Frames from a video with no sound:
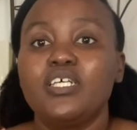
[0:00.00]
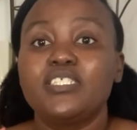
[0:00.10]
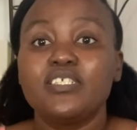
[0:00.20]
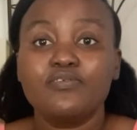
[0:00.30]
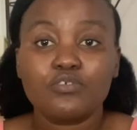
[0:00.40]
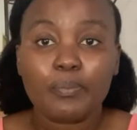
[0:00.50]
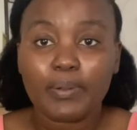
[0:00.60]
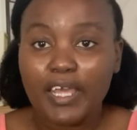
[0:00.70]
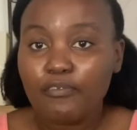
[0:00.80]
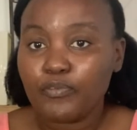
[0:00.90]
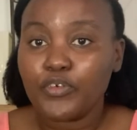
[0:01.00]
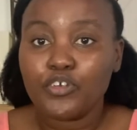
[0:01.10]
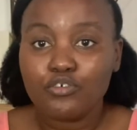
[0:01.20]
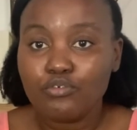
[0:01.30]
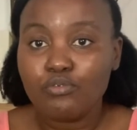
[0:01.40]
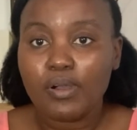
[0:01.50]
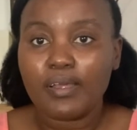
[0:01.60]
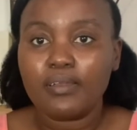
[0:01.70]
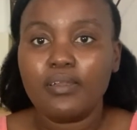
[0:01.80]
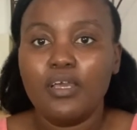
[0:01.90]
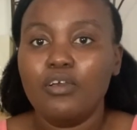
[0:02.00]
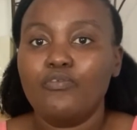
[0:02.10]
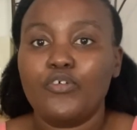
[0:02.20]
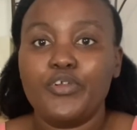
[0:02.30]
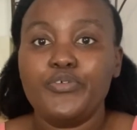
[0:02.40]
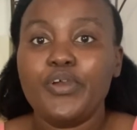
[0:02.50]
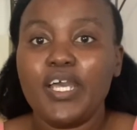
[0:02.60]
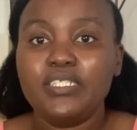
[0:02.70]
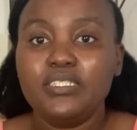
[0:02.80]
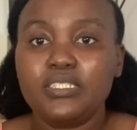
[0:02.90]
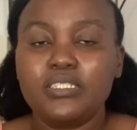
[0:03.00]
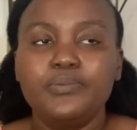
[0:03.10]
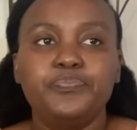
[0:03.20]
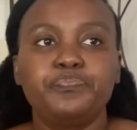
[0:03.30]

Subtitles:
I didn't have to apply for a new one, for a new ID.